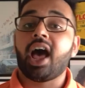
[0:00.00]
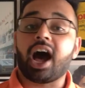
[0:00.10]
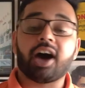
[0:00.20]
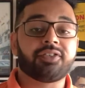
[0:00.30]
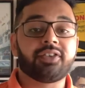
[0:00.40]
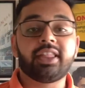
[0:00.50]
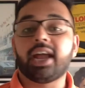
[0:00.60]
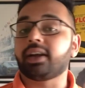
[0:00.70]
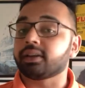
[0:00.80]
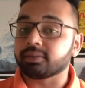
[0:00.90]
After
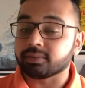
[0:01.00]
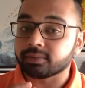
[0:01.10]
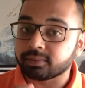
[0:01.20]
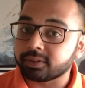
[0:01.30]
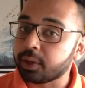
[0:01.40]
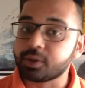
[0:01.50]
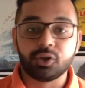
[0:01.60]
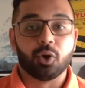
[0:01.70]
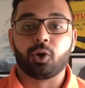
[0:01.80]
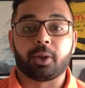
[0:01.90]
that, there was
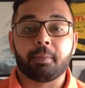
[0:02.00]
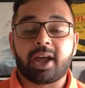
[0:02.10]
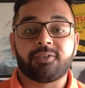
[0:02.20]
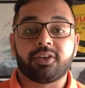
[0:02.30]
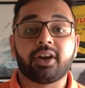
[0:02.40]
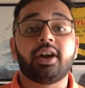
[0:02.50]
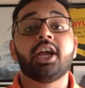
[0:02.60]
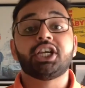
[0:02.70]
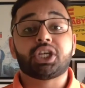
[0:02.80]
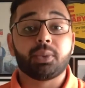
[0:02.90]
no looking back for her.
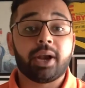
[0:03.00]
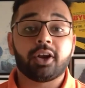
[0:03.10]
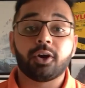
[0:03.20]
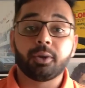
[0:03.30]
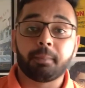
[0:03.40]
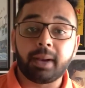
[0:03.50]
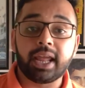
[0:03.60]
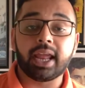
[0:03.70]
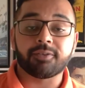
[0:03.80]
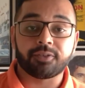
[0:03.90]
She went on to
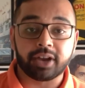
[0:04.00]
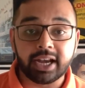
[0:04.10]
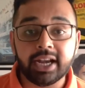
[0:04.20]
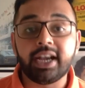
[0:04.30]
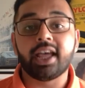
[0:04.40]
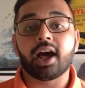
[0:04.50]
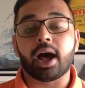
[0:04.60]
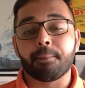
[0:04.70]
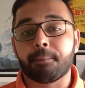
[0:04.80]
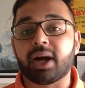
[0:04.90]
play for India
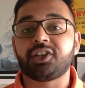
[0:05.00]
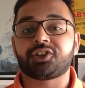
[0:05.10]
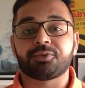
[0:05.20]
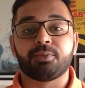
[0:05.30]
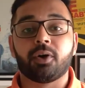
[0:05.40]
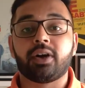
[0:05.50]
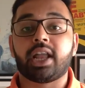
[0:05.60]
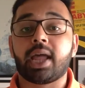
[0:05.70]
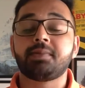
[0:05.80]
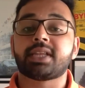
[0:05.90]
a bunch of more
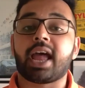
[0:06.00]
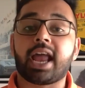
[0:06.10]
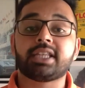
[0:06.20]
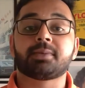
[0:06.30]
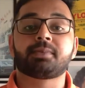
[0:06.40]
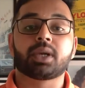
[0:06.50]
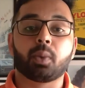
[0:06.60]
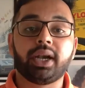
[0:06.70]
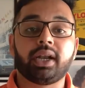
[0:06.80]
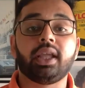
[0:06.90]
times and
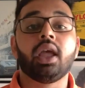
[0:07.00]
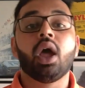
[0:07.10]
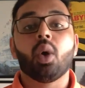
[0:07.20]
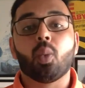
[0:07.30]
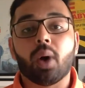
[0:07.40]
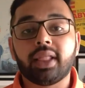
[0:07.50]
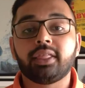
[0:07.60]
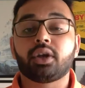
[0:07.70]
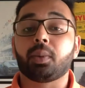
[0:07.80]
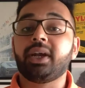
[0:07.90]
subsequently won
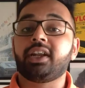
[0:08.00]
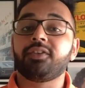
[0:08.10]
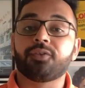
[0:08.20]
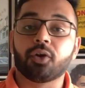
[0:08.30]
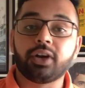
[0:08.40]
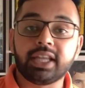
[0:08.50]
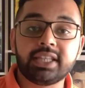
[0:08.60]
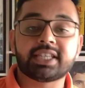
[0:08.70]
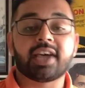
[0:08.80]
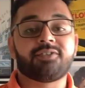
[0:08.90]
the 2014
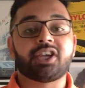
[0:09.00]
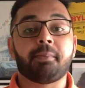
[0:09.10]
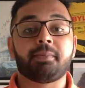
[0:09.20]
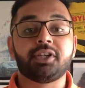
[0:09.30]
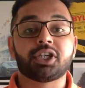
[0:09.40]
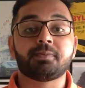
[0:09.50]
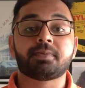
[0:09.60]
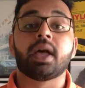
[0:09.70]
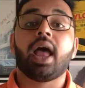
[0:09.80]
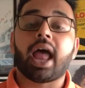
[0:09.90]
SAF championships,
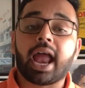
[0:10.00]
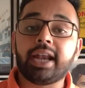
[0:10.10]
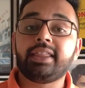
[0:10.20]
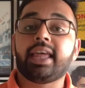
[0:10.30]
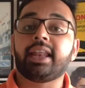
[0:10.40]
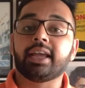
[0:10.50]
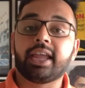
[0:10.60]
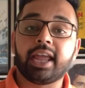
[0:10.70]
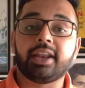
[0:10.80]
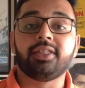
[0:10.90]
and then
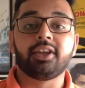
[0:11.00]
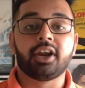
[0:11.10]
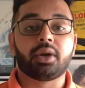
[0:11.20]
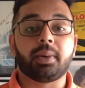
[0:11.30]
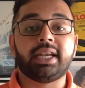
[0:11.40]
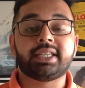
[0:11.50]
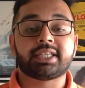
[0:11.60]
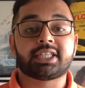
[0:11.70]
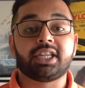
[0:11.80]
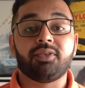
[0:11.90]
again in the year
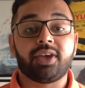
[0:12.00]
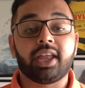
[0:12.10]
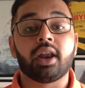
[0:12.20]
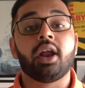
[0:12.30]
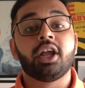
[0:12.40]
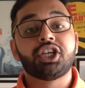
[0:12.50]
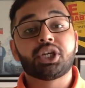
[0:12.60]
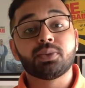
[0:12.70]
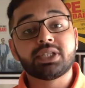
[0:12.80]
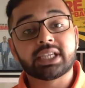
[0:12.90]
2016 where
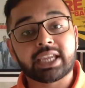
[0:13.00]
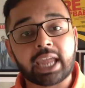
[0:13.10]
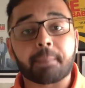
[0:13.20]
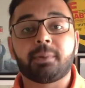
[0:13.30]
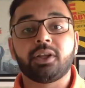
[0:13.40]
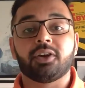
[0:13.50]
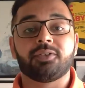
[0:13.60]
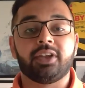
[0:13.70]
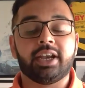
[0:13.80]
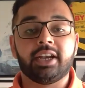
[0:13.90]
she was the captain
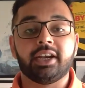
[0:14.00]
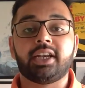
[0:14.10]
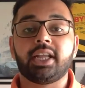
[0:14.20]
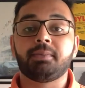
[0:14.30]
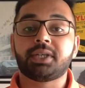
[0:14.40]
of the Indian team.